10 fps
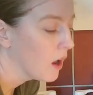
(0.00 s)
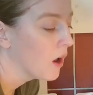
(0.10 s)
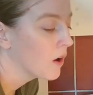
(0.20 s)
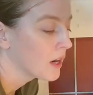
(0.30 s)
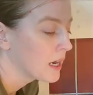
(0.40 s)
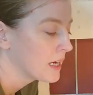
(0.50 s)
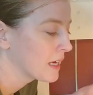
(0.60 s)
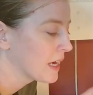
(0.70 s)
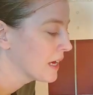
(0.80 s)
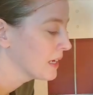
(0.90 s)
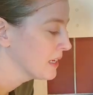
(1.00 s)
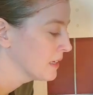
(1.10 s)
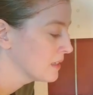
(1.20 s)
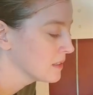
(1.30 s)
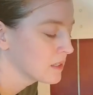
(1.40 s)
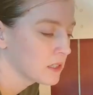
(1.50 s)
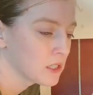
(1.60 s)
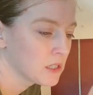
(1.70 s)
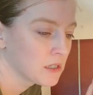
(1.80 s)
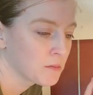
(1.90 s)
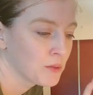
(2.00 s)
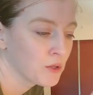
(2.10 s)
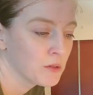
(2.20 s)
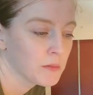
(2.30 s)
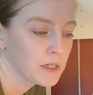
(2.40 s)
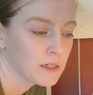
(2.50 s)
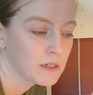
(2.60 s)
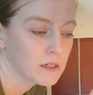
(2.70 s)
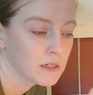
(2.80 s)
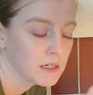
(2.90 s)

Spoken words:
Unlike henna, this is not permanent.